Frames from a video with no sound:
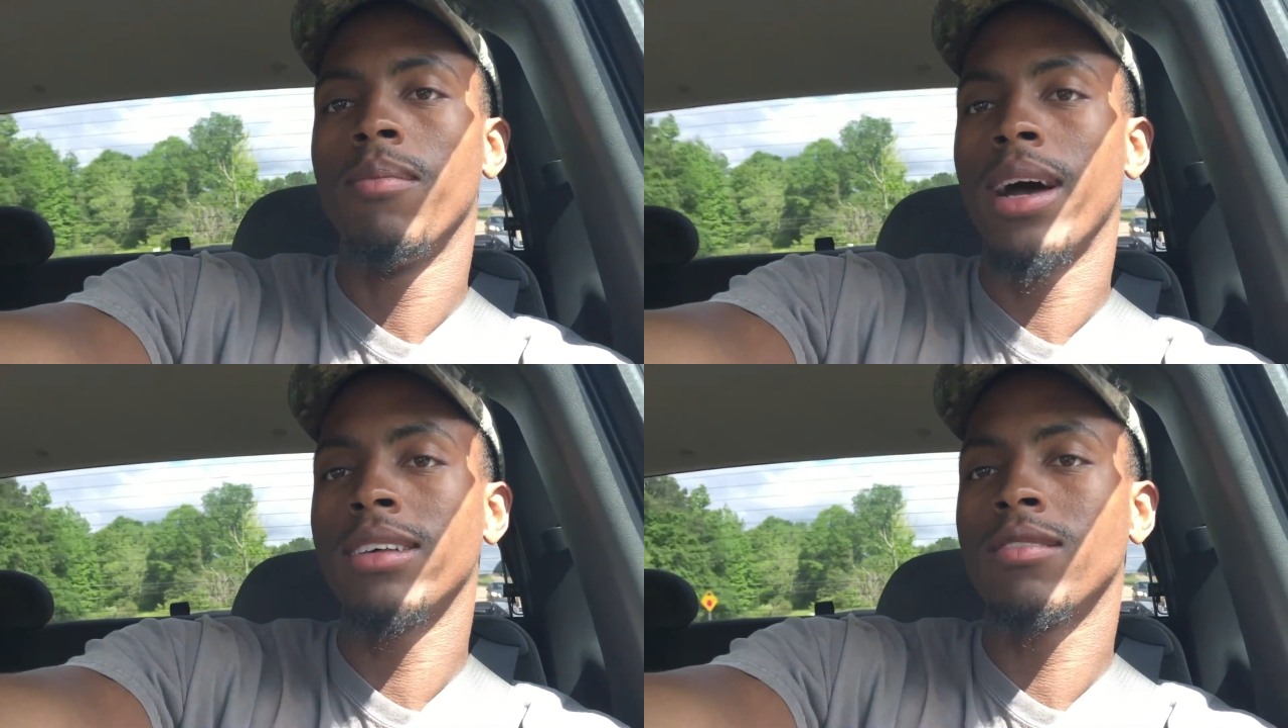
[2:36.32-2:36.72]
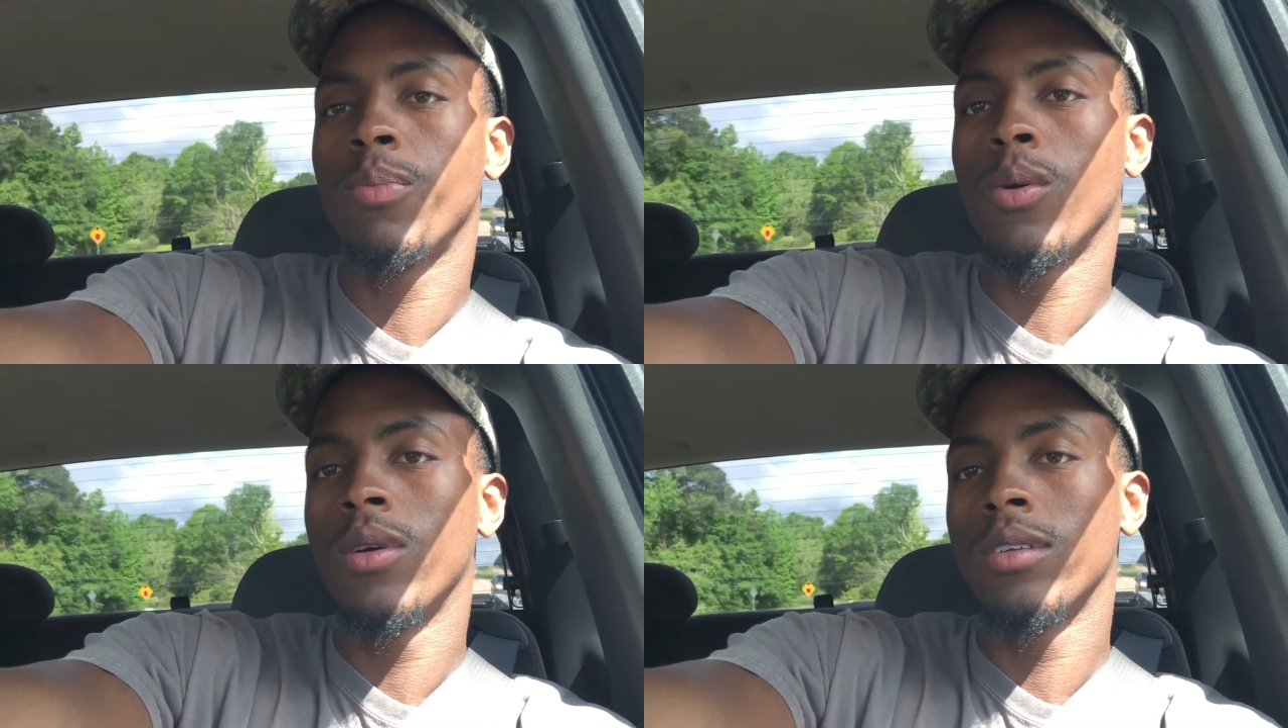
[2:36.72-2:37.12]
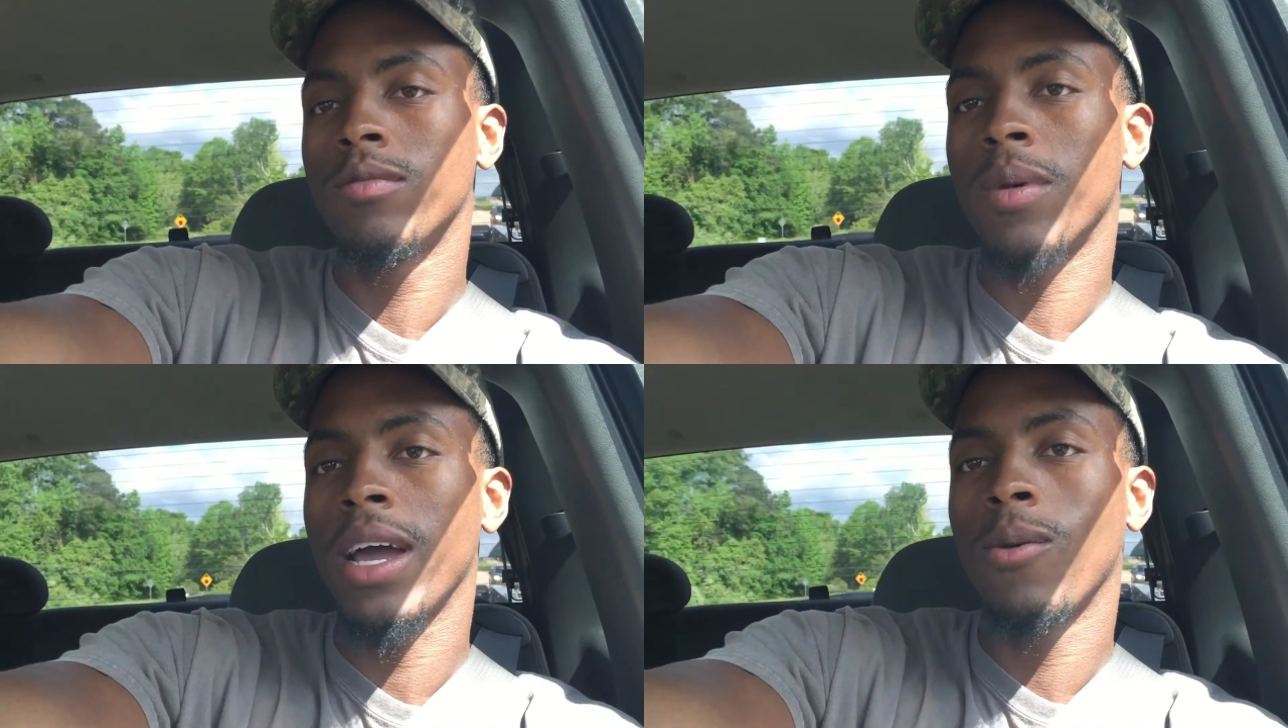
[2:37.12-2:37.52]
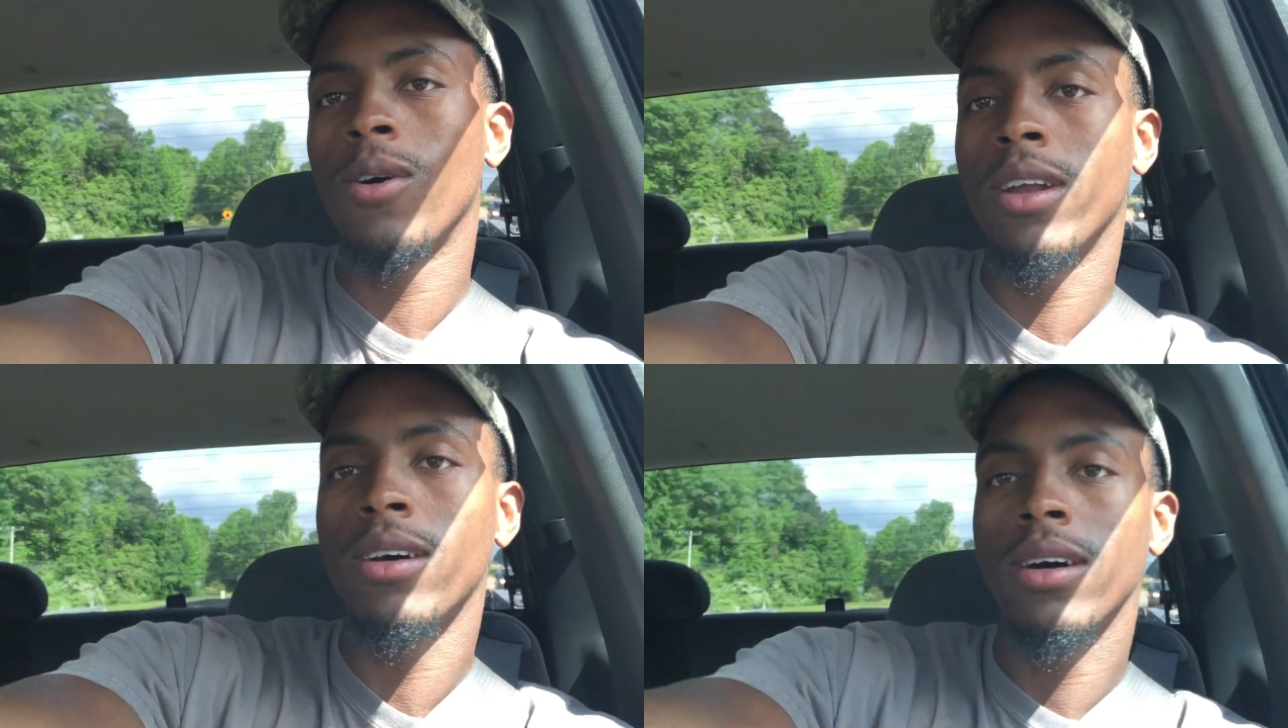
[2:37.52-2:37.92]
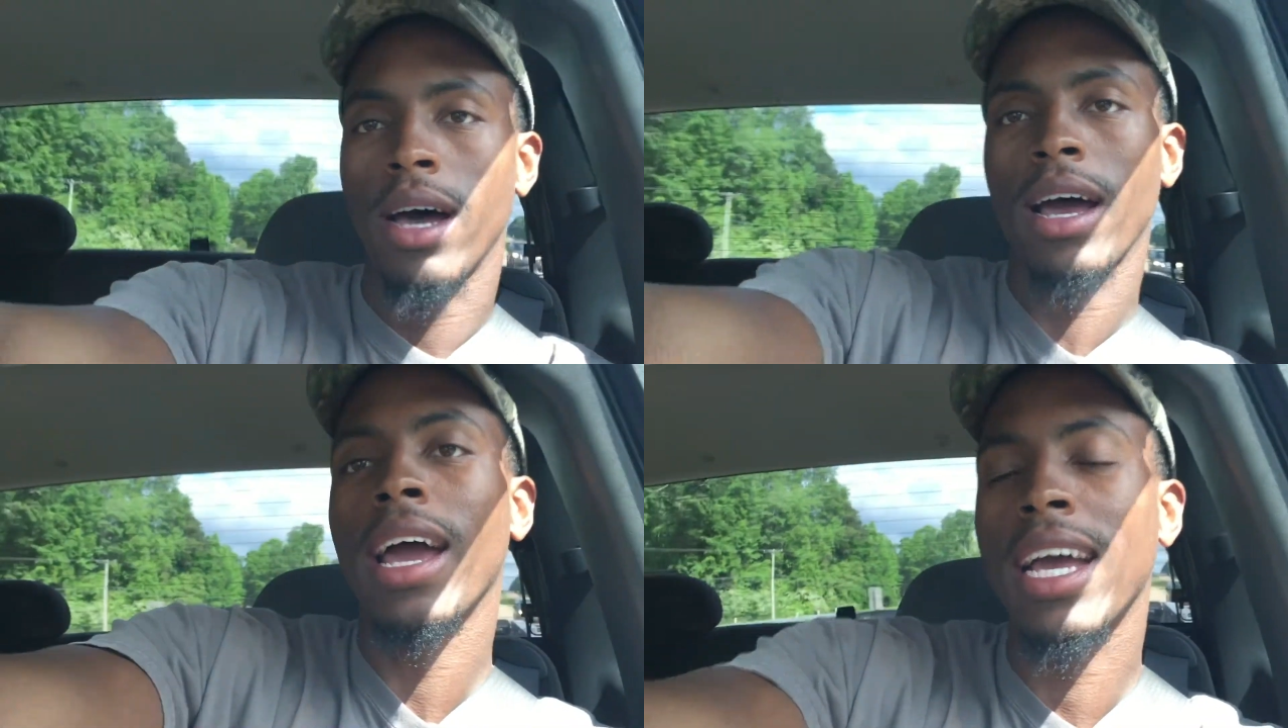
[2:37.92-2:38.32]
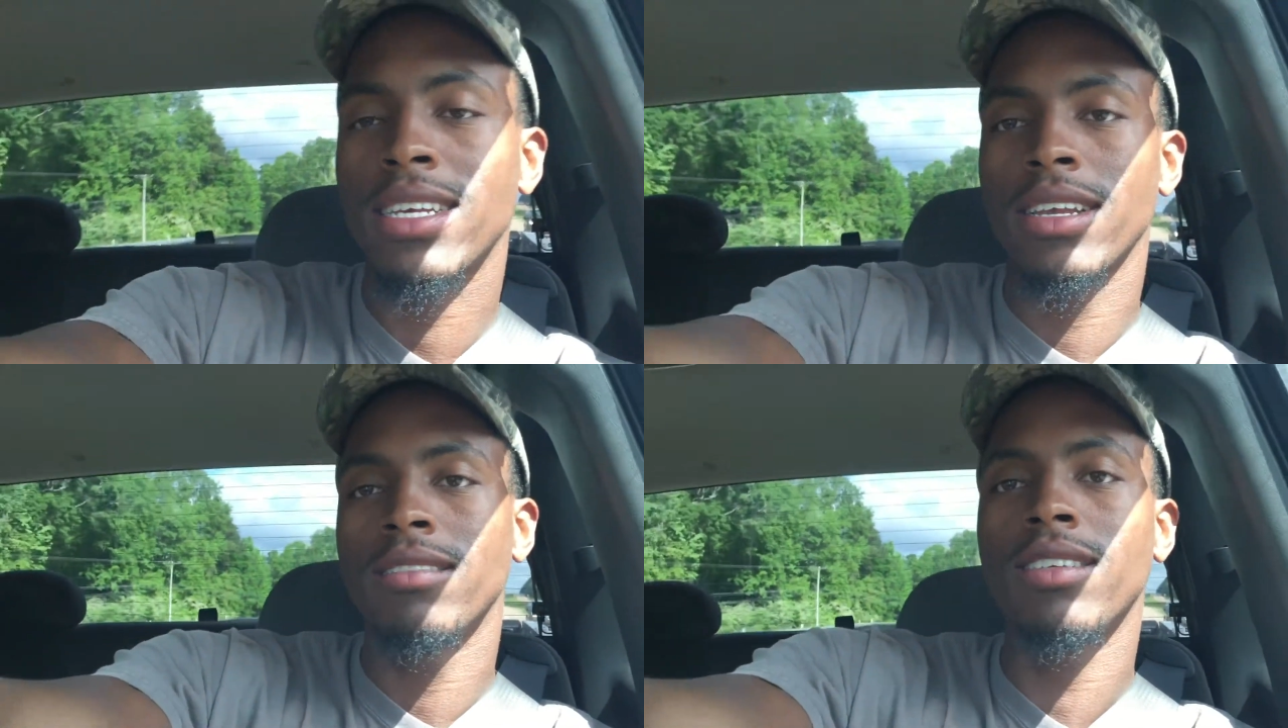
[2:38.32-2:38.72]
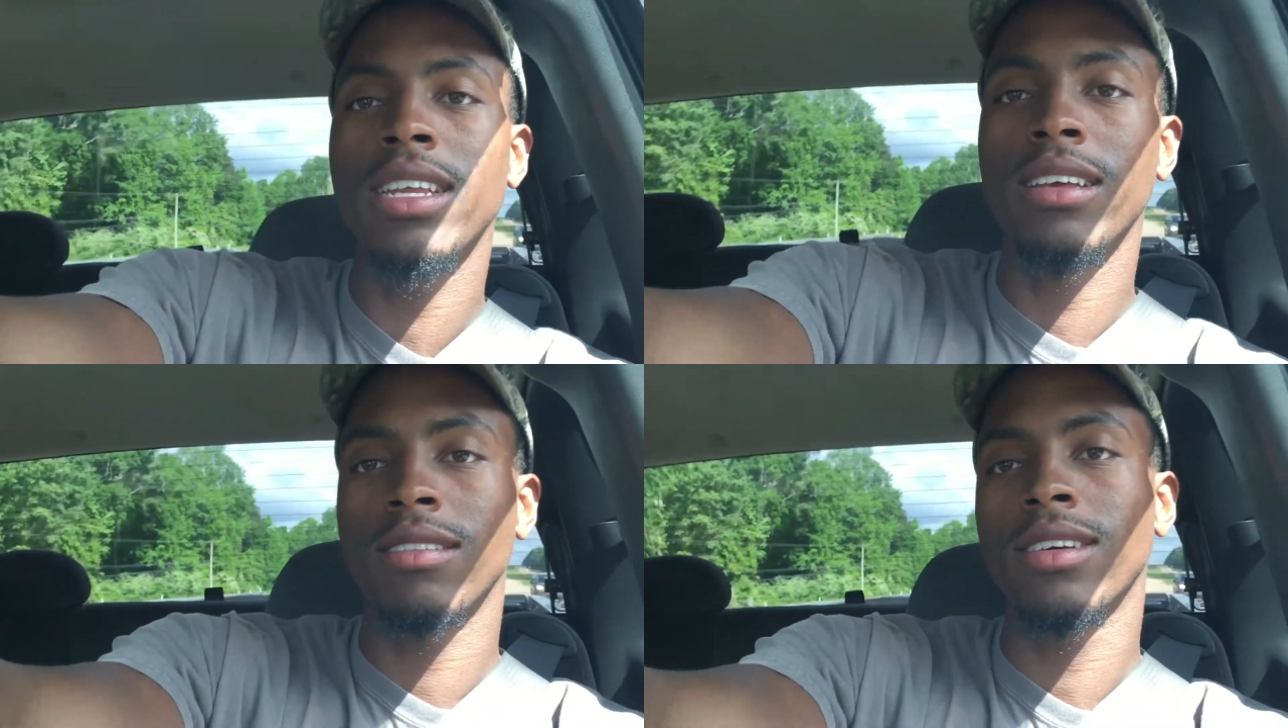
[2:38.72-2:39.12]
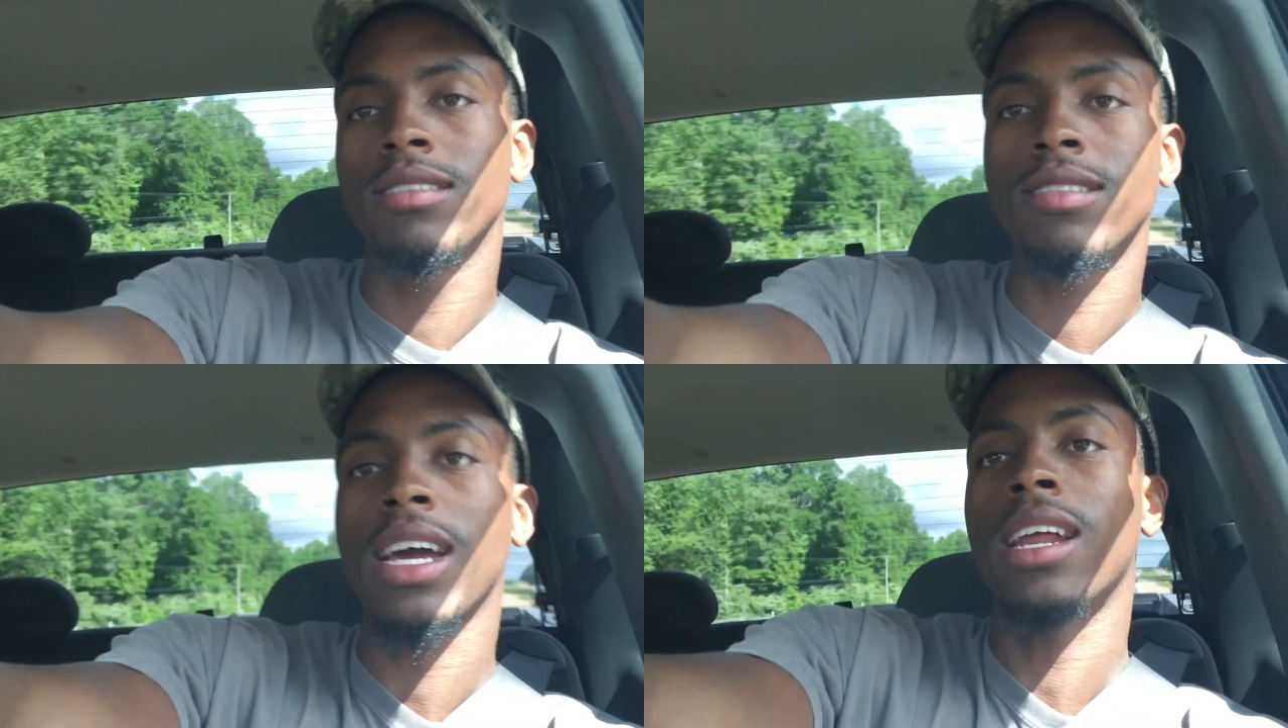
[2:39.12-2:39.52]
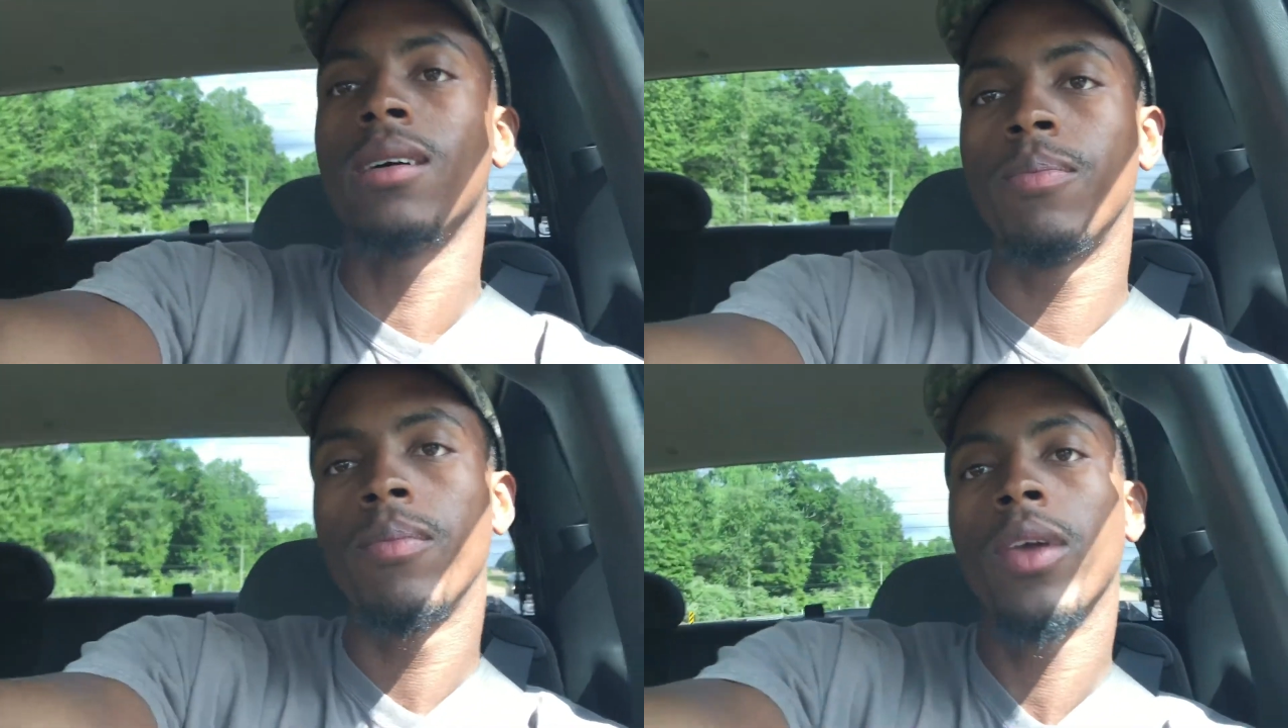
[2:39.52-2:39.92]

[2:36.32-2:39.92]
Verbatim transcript: my supporters might wanna actually see this because it's kind of